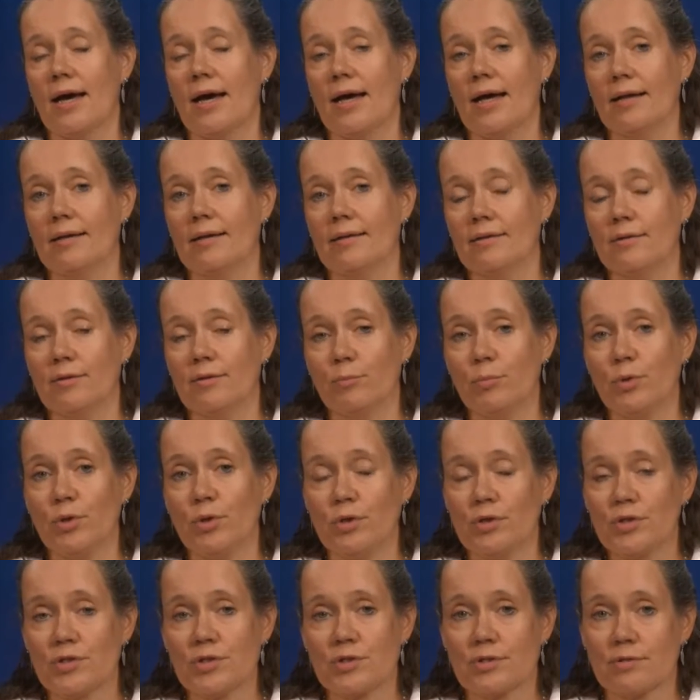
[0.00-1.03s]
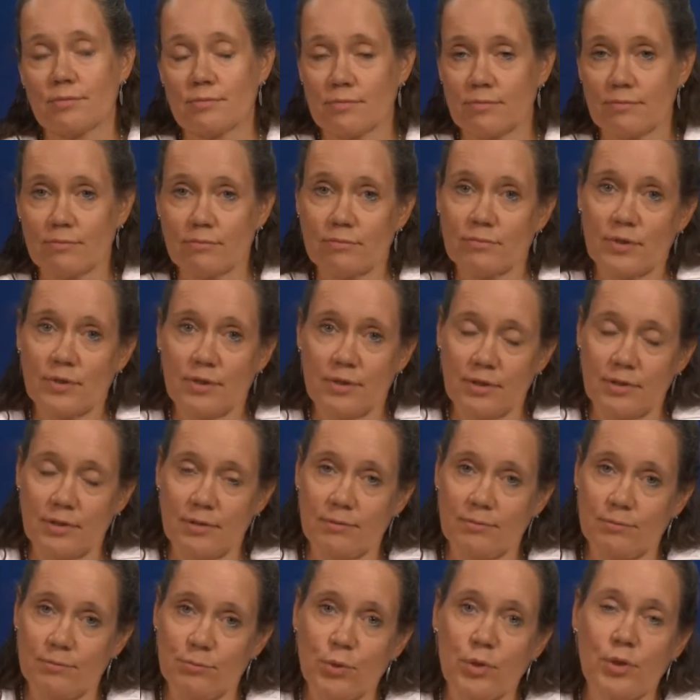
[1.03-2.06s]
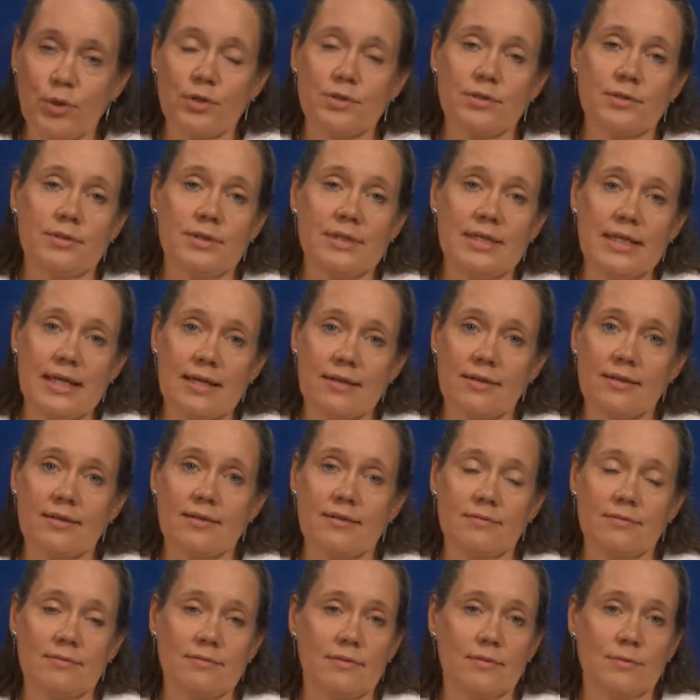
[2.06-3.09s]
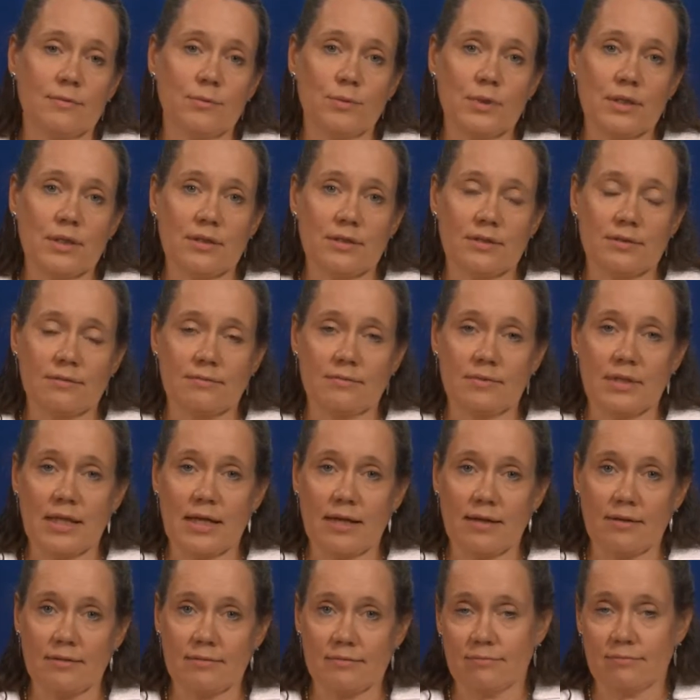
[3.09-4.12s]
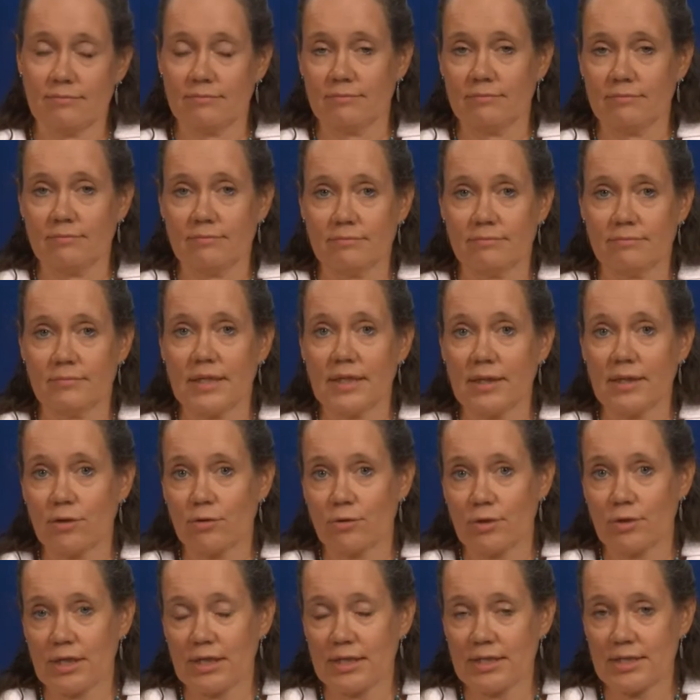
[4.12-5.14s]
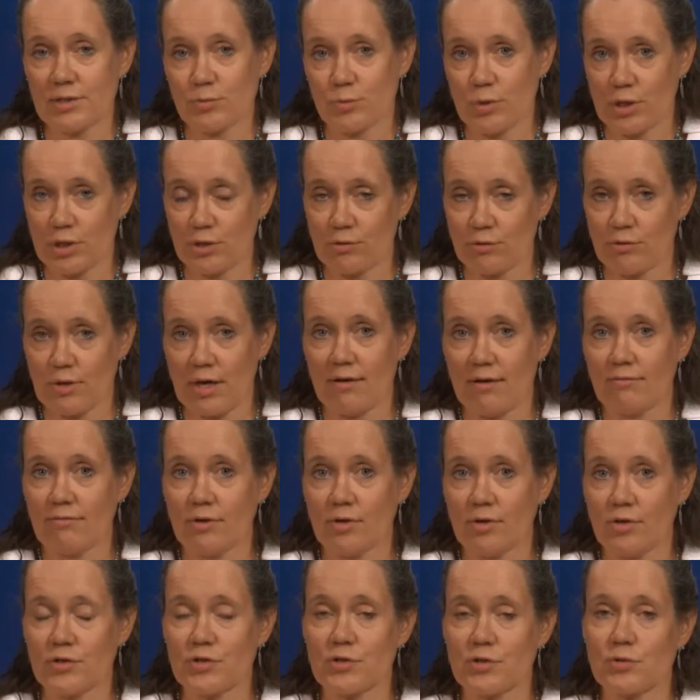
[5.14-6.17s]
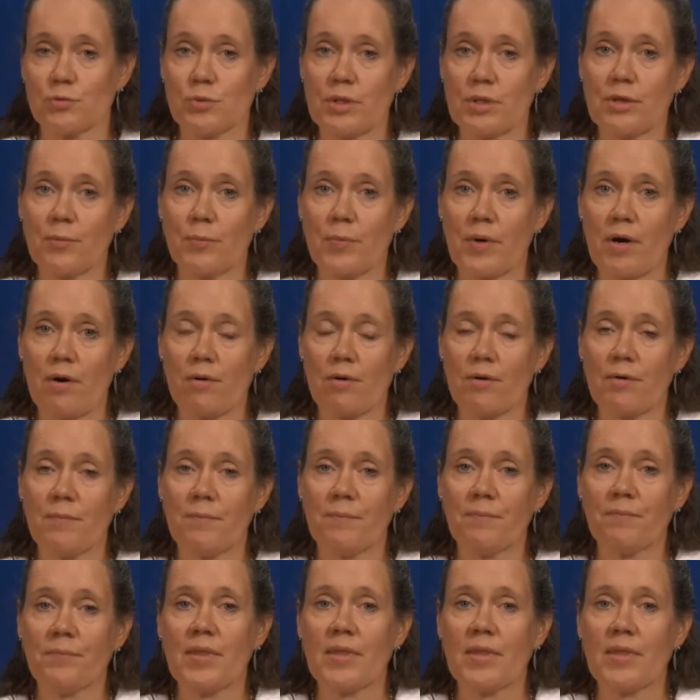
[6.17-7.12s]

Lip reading: and the bird death will then increase when you have a lot of wind power.